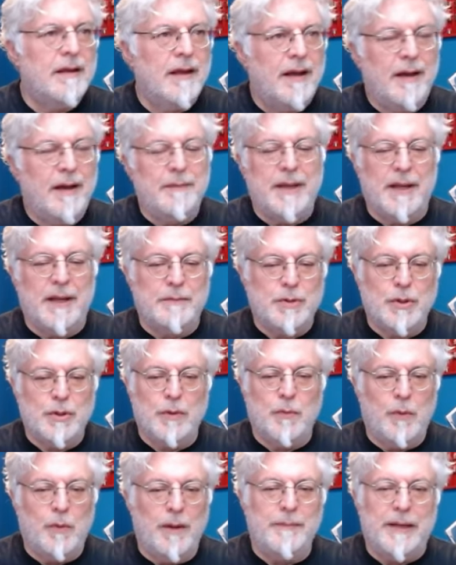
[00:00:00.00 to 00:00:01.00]
I mean, I'm sure
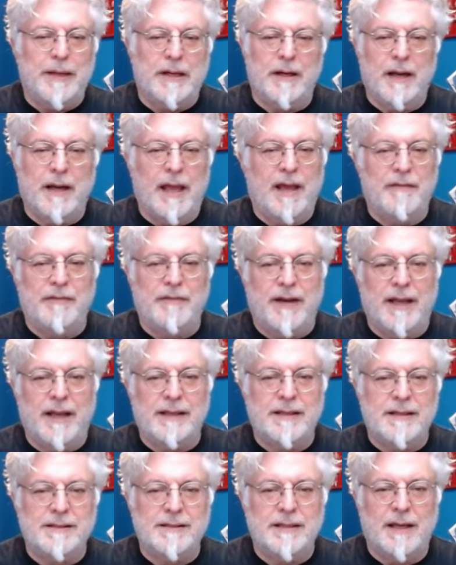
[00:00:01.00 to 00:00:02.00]
women are laughing at
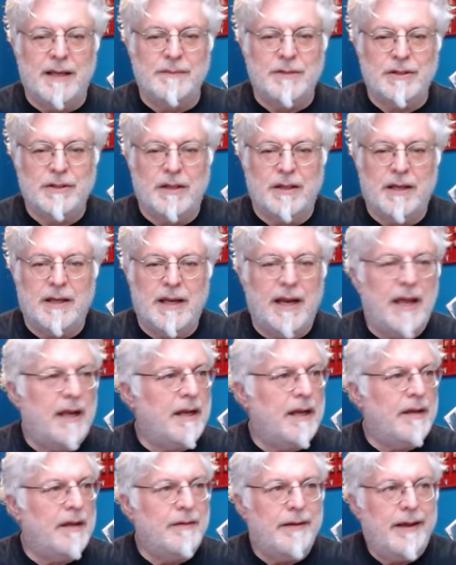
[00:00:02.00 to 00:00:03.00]
this. I'm just looking at it
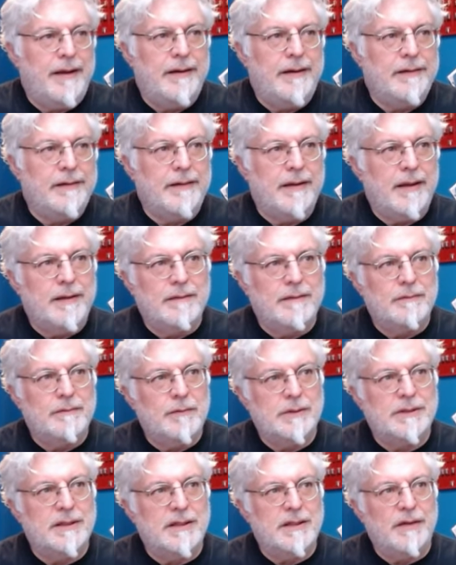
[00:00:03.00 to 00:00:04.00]
and go, I don't.
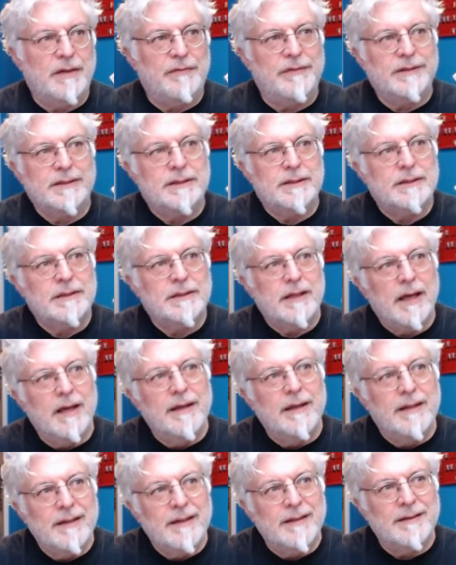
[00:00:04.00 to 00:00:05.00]
What's the difference?
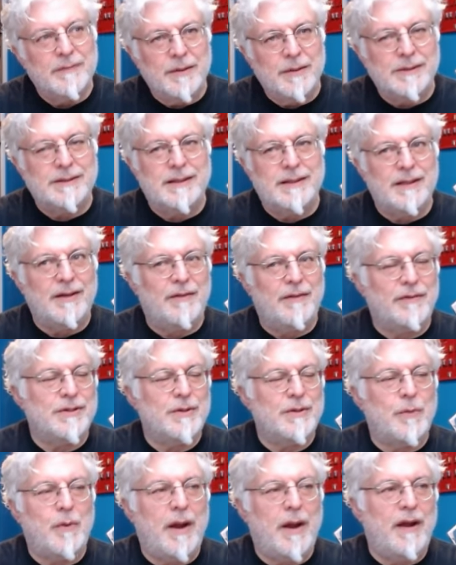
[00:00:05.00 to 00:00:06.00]
What's the difference?
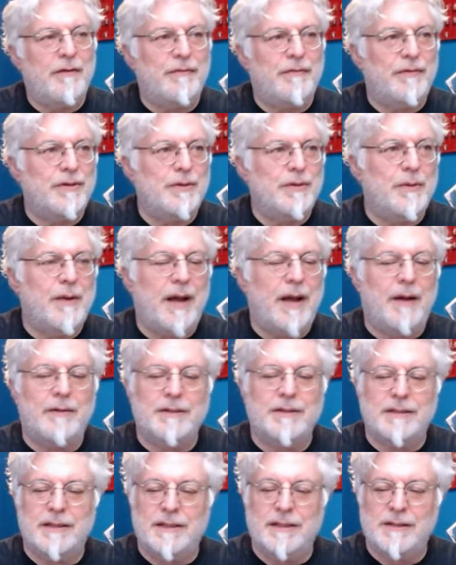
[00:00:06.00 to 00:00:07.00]
You wear it for two
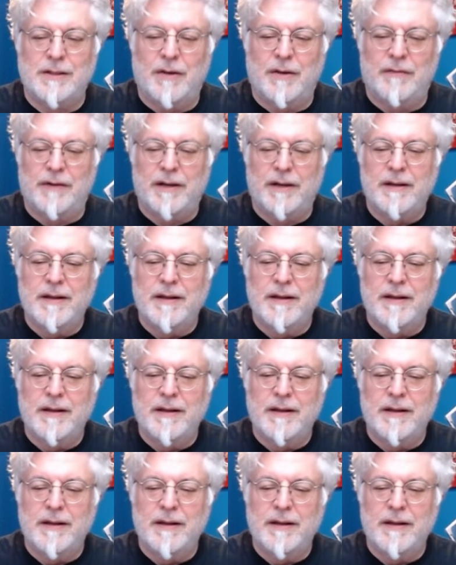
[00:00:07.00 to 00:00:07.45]
hours and it's over.